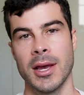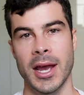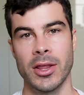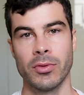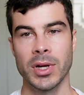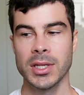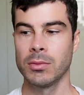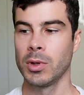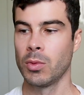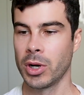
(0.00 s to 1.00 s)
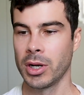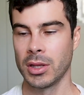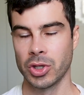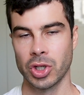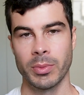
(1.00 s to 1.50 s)
And the reason we want it in
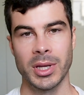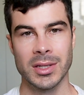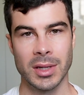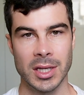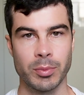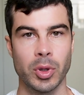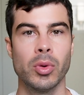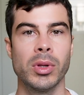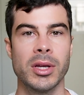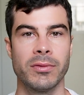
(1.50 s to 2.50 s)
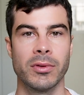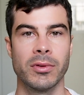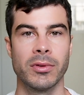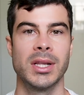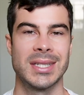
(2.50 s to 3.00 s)
the shopping is purely for
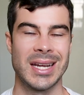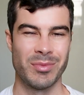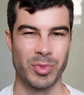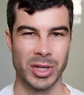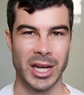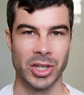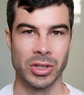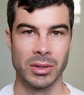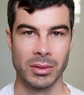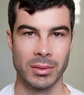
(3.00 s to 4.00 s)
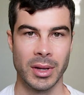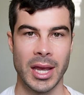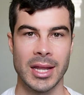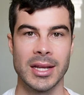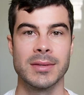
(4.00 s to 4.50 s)
real estate protection.
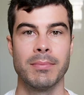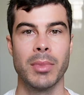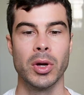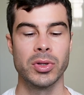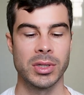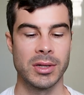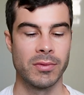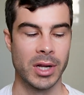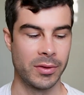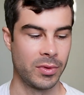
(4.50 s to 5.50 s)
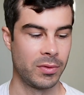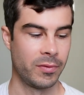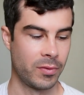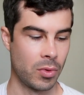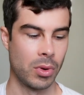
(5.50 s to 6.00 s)
And that's mostly relevant
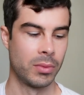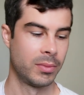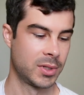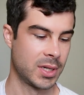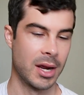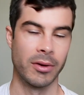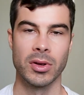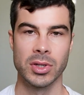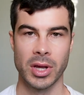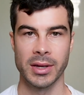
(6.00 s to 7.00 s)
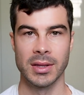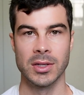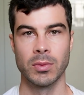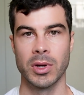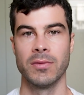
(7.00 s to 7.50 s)
for scenarios like this, where you've